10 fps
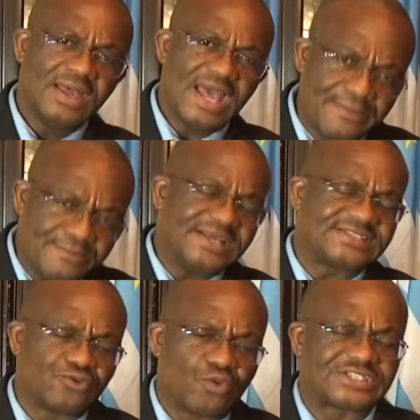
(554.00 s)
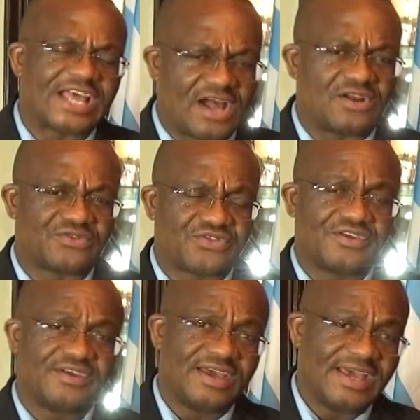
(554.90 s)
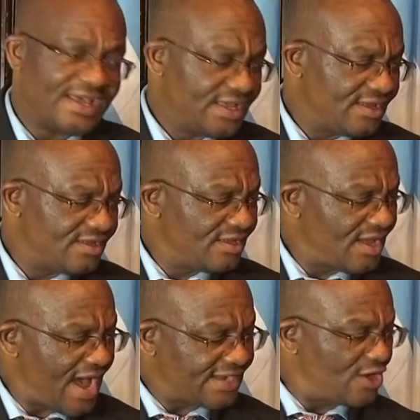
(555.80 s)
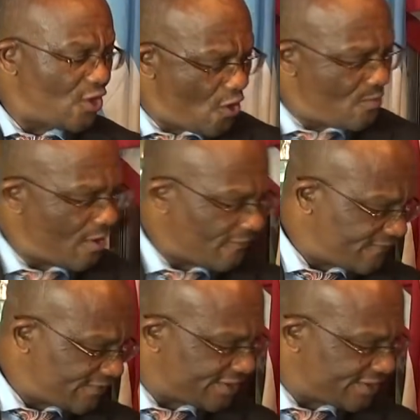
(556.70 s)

A meeting was held at the home of